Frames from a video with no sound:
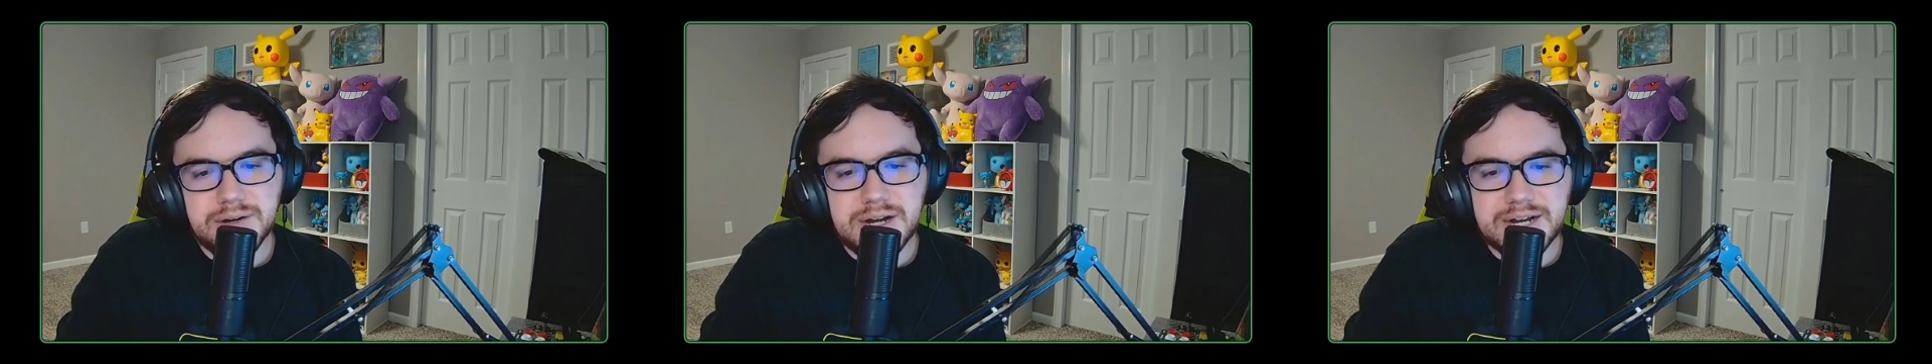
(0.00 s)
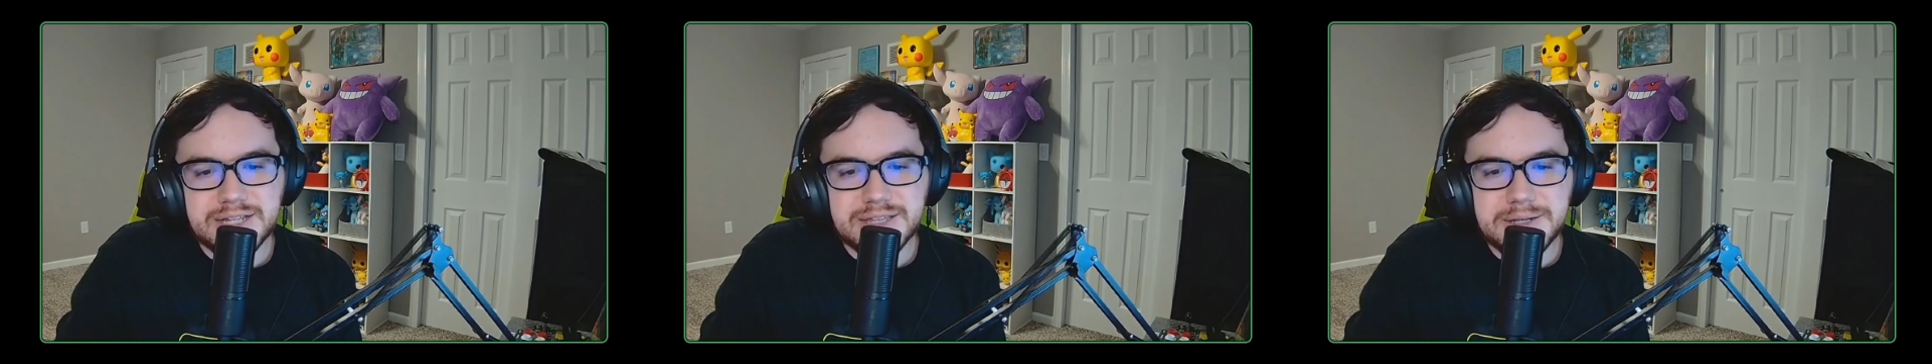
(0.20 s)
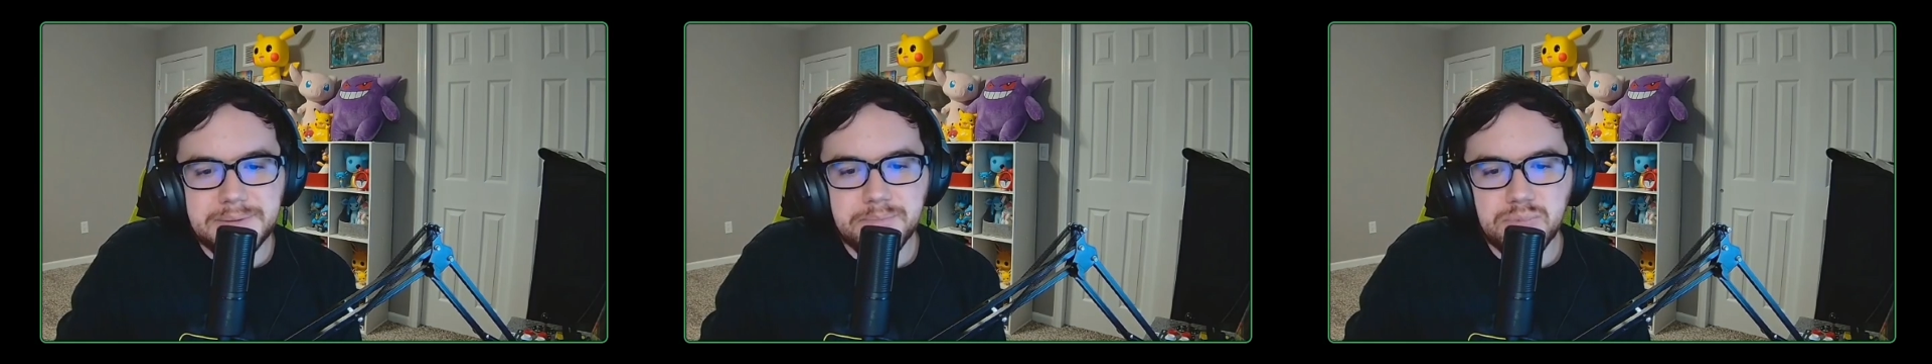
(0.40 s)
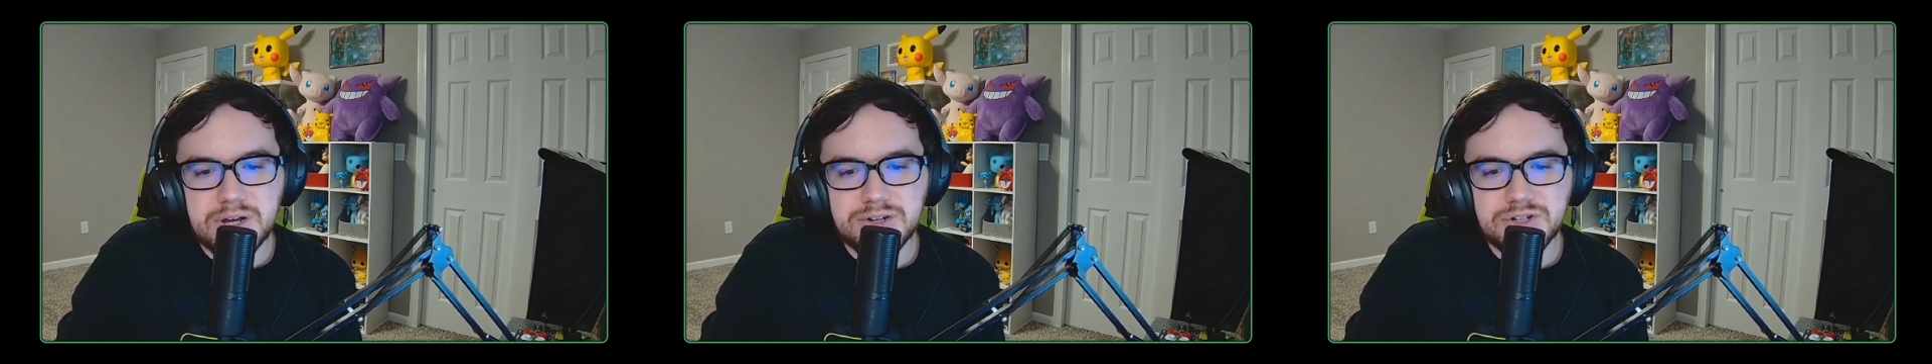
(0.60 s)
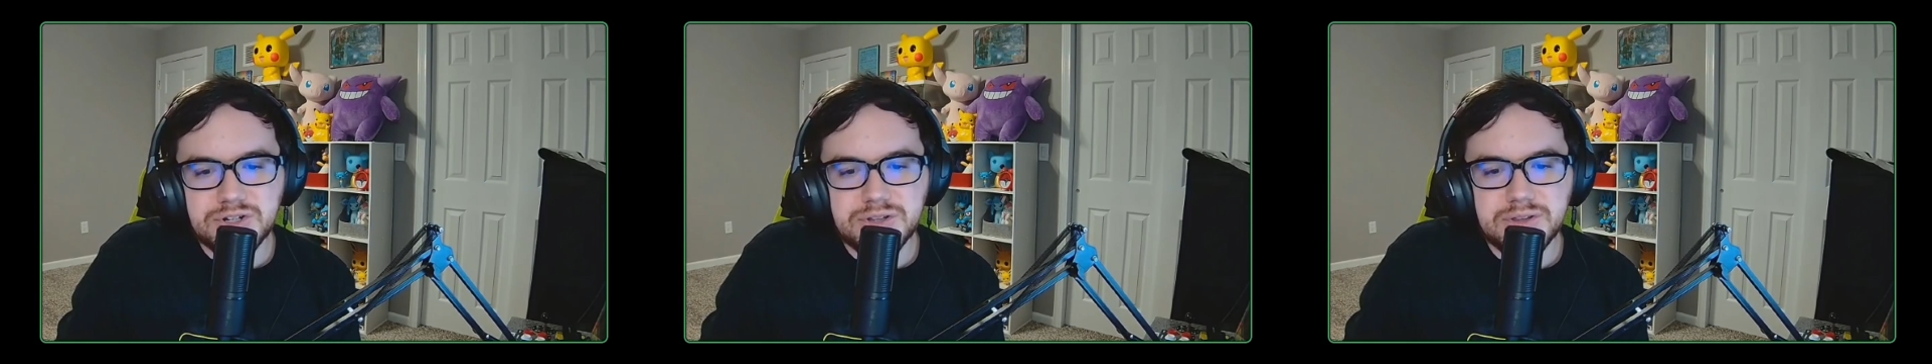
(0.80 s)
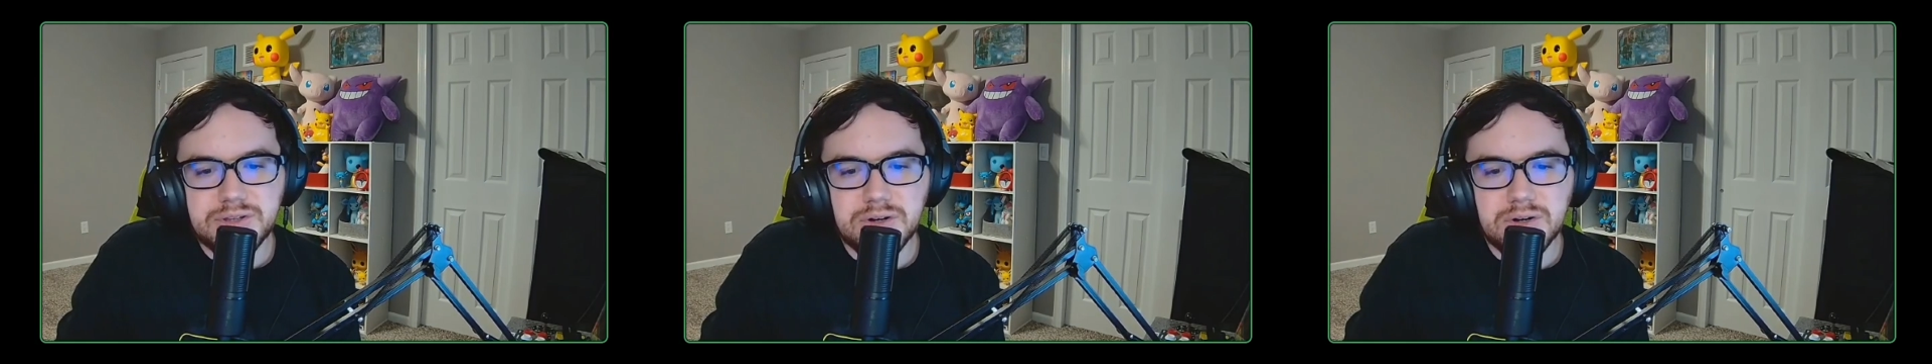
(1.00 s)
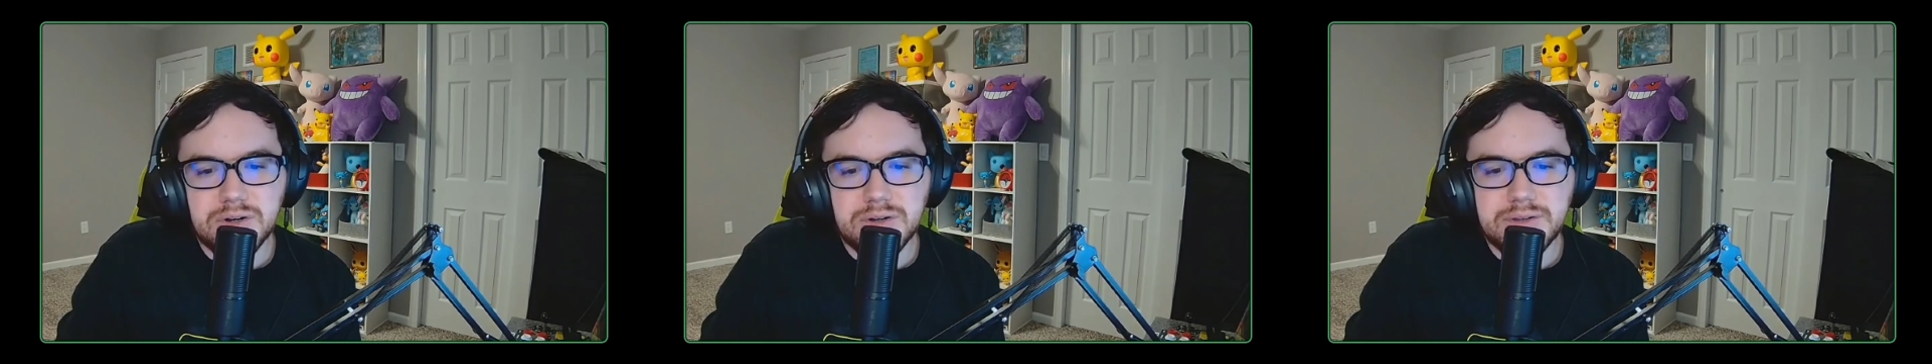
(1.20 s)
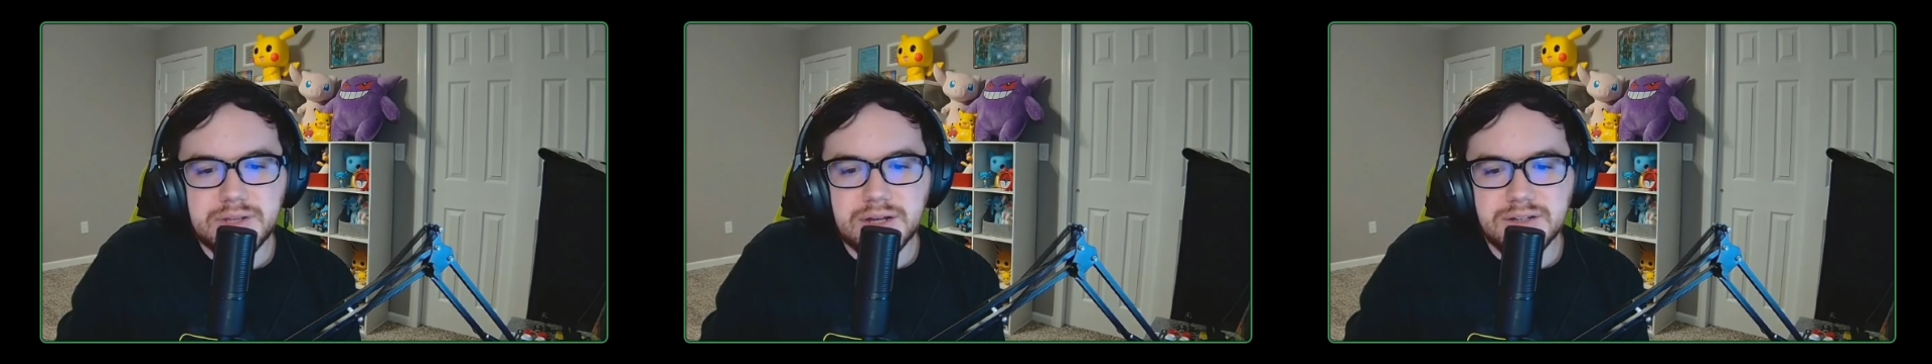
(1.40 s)
I get the impression that
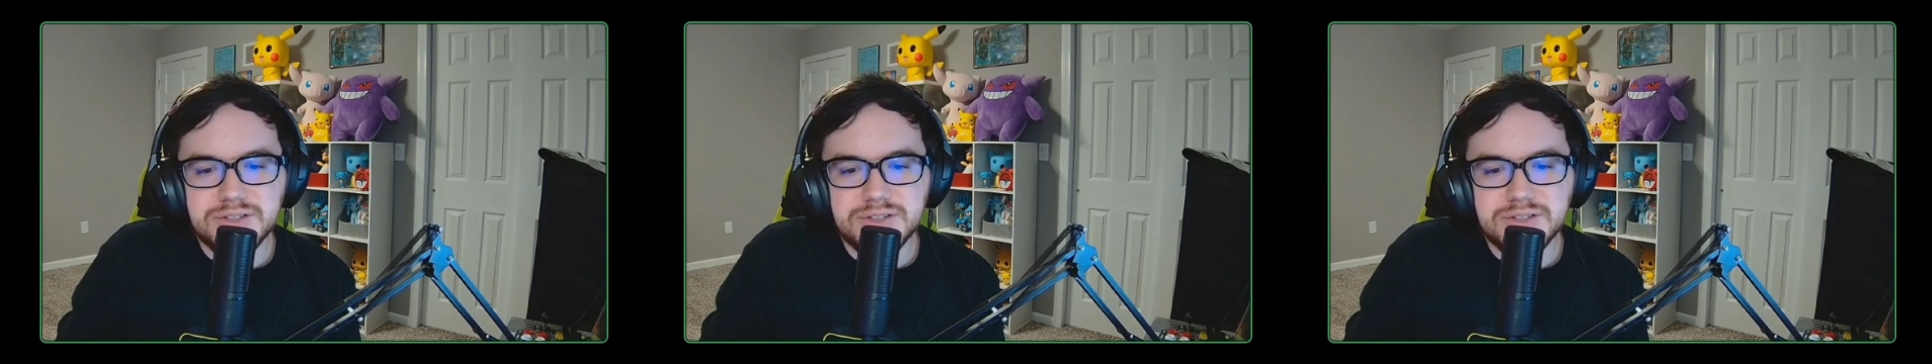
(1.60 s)
they all